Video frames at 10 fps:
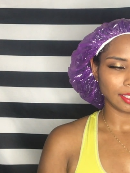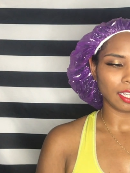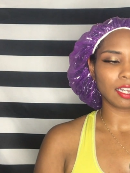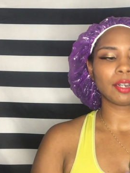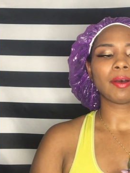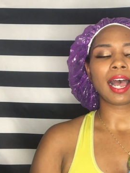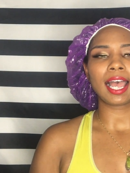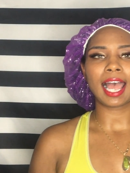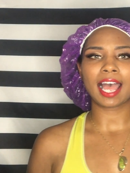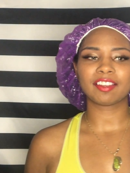I
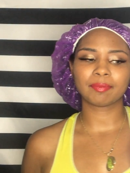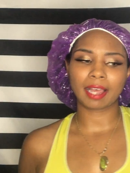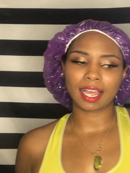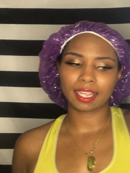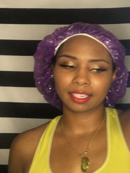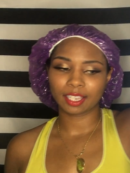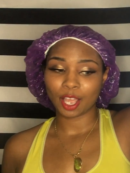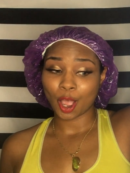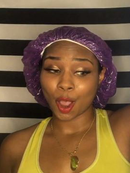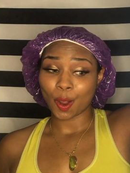have my
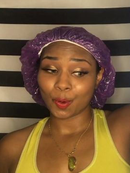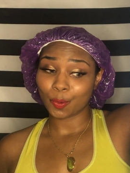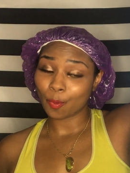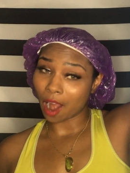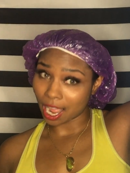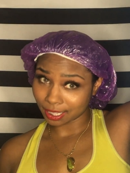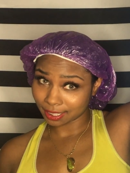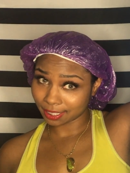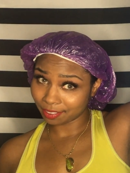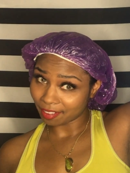
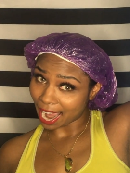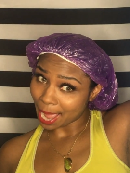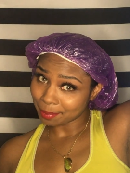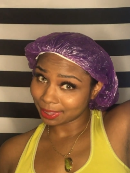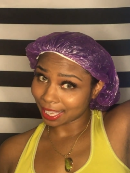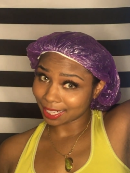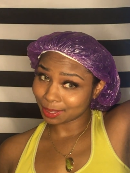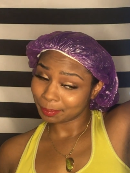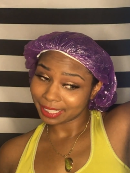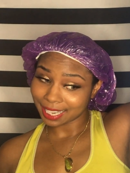Wonsii wrap that is
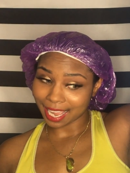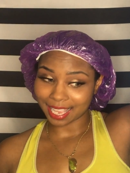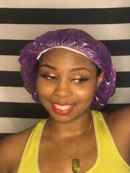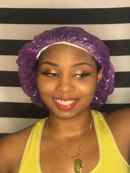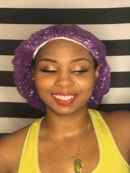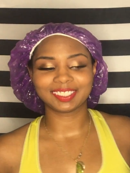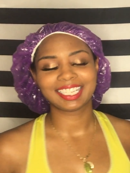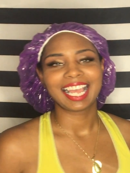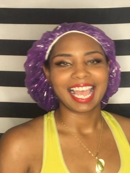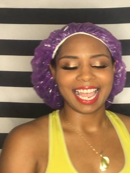bedazzled,
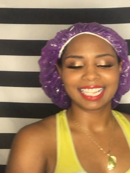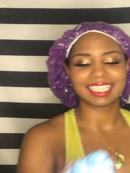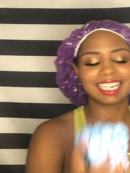and then